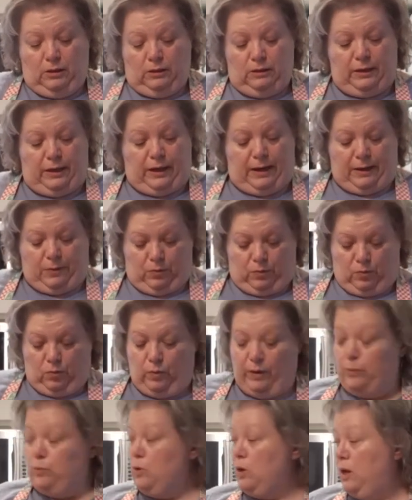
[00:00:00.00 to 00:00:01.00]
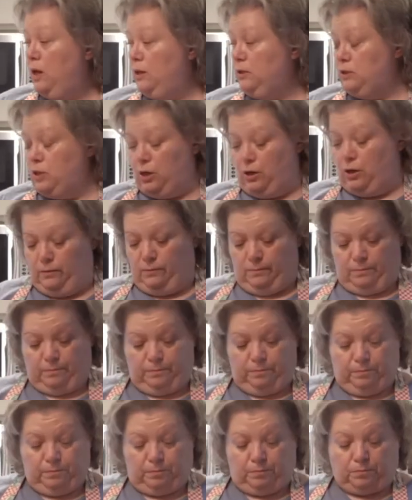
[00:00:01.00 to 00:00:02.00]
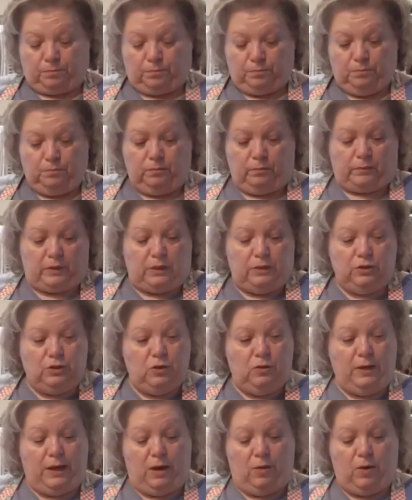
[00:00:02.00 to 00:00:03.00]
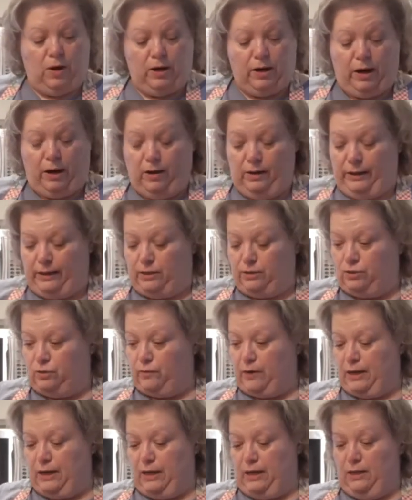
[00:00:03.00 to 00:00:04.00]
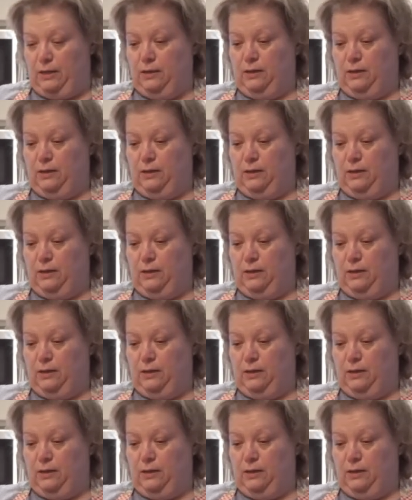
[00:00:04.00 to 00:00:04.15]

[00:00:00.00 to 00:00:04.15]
Yeah, when we're all done. So now our garlic is ready.